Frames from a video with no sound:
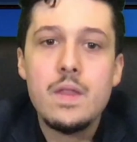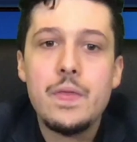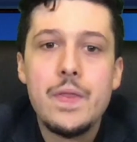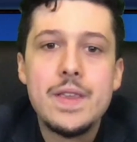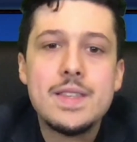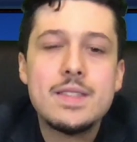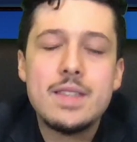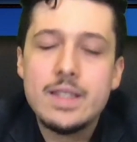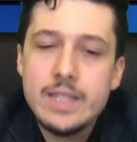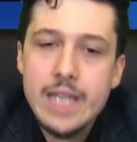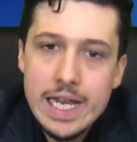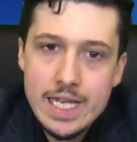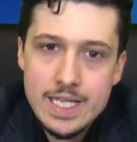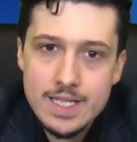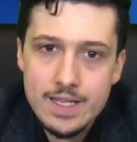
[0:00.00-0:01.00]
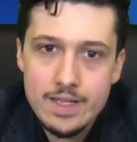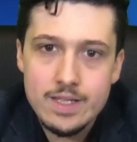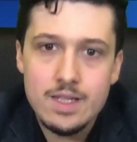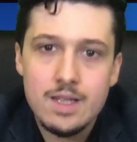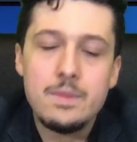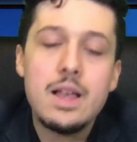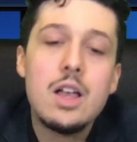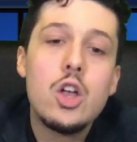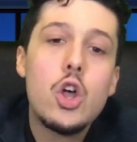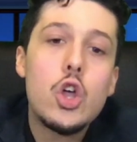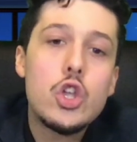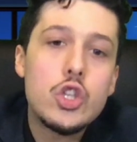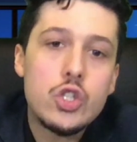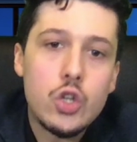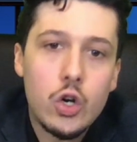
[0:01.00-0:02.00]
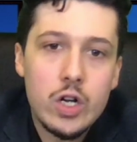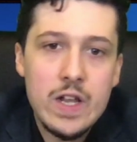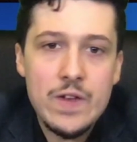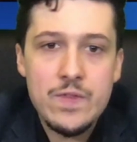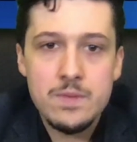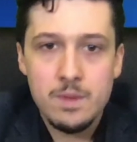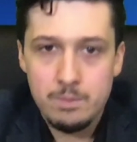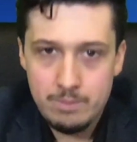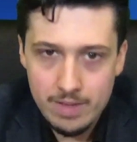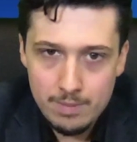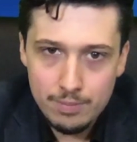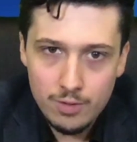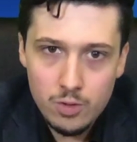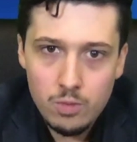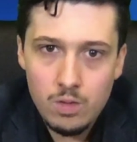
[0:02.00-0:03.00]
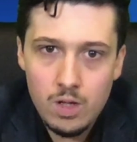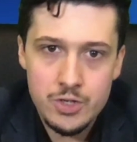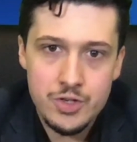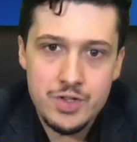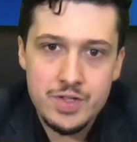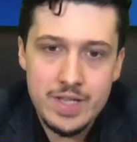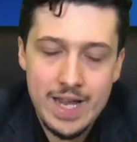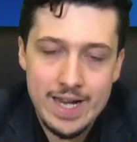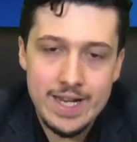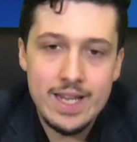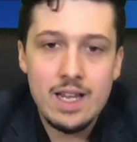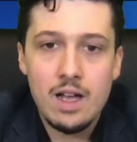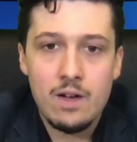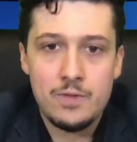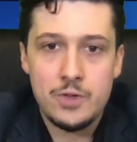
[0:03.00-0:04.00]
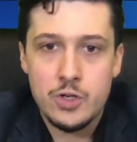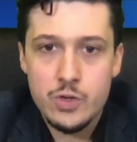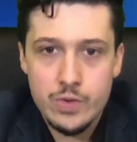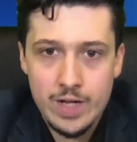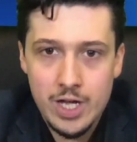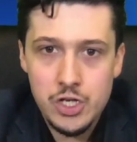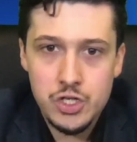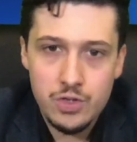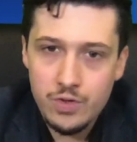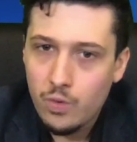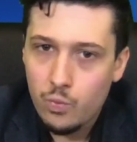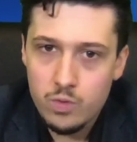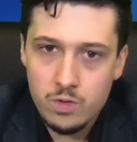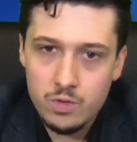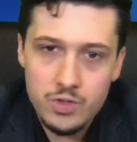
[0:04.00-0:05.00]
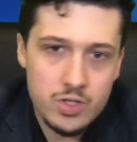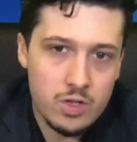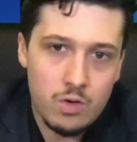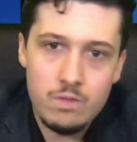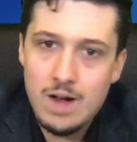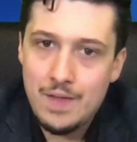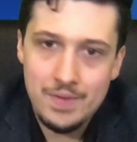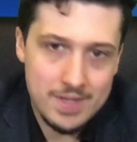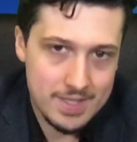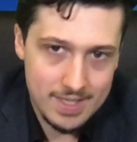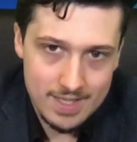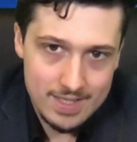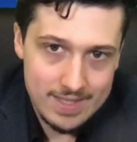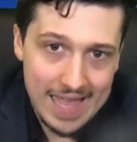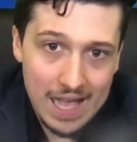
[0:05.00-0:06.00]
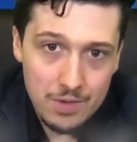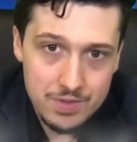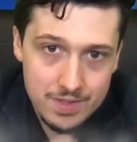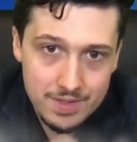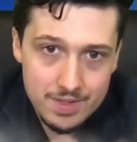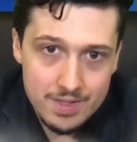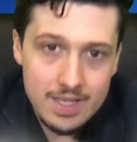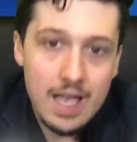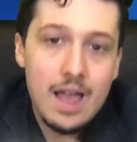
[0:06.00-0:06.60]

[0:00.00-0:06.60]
this is a dating system starting from the biblical understanding of the creation of the world, so around the 6000s,